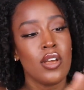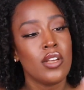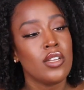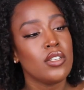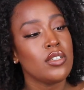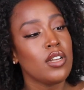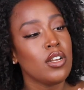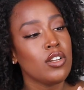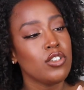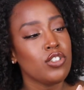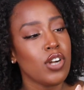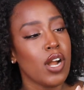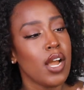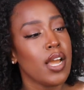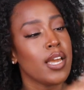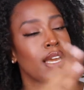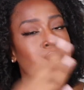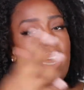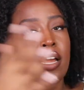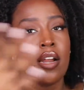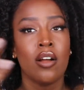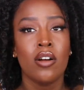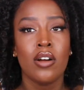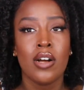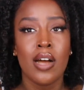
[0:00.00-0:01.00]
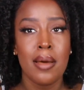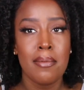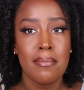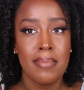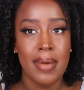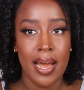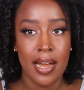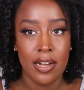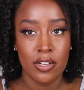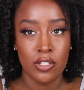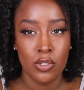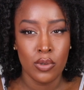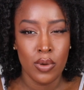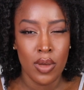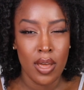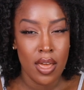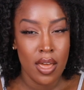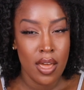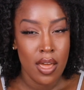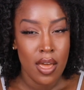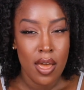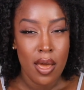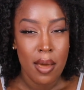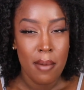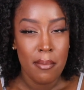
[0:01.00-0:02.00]
So I'll try again, I'll come back to
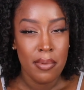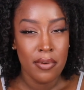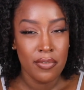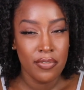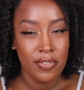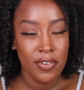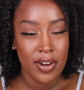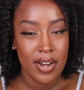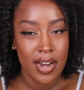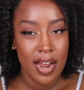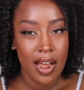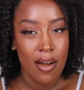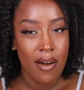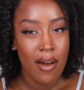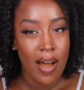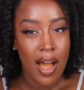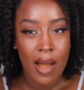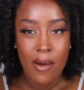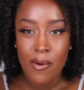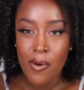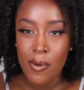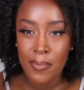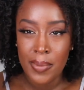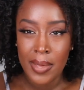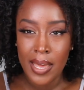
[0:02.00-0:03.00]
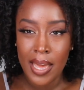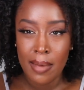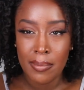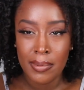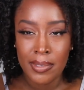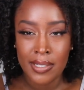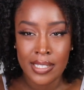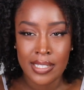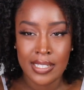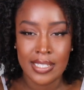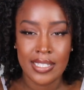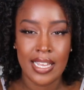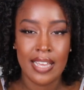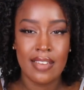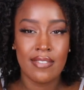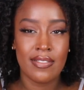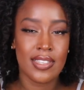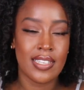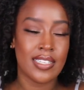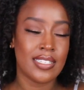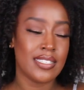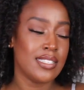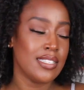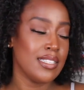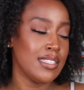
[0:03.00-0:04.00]
it. But for now, I won't be able to save
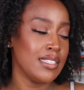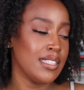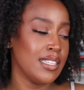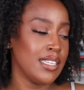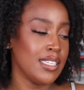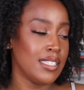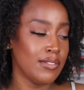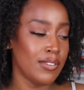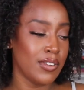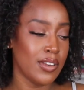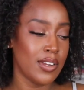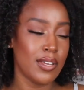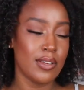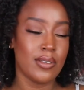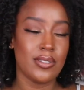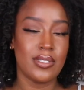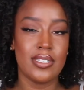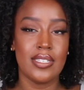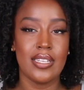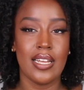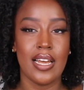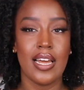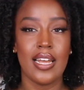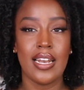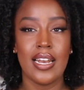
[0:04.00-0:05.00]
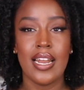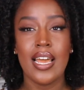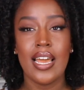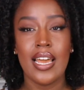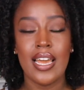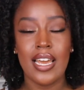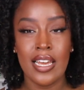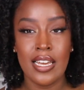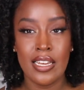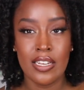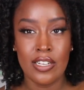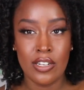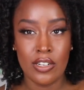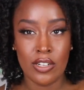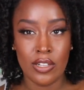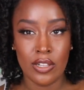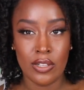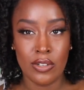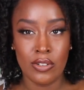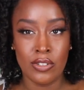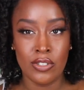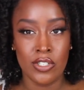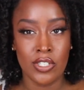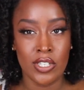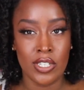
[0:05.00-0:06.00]
this. This video is done. In
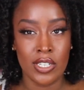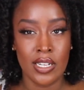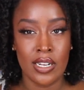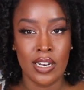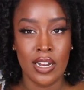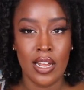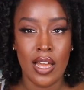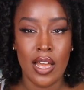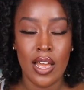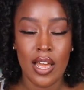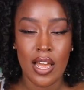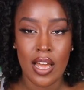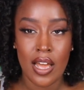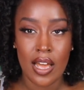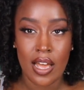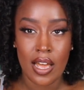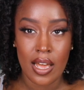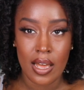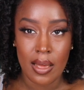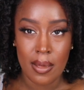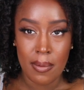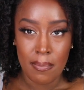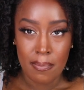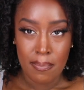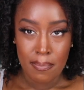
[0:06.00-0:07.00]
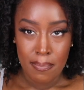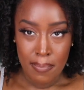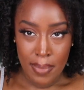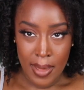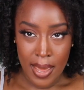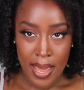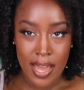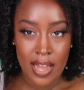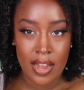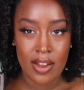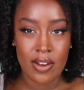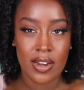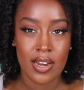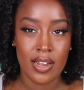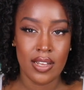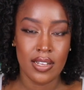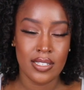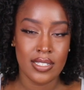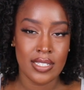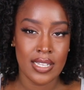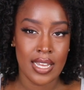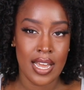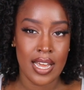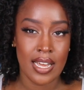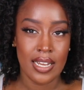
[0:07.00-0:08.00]
conclusion, pay your
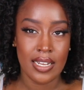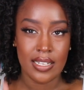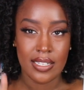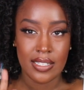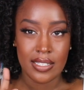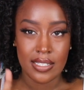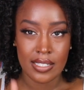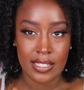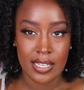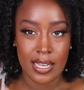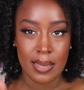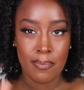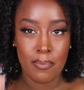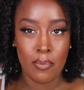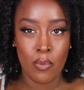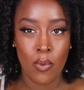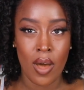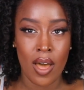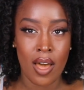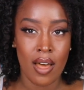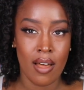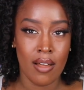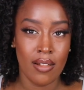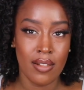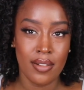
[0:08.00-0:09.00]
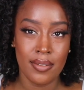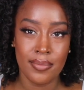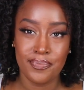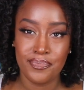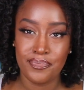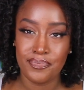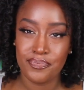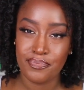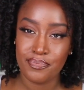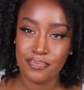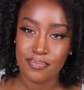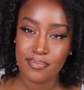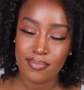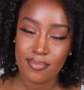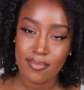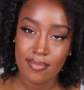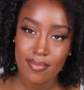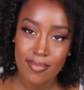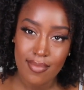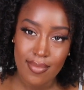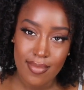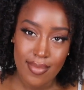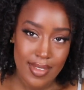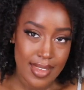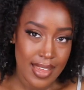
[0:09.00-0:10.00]
nail tech, tip well,
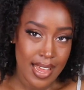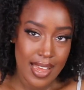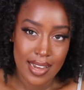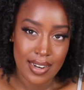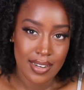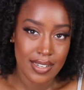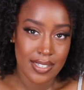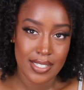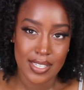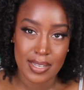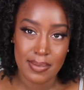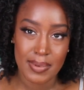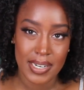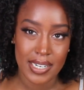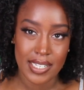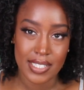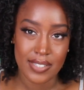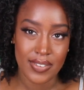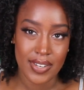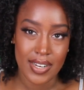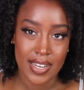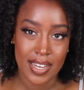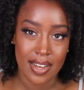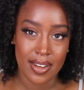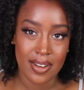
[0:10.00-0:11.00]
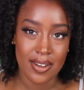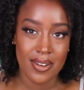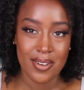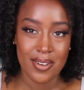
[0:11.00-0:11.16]
and I'll see you in my next video.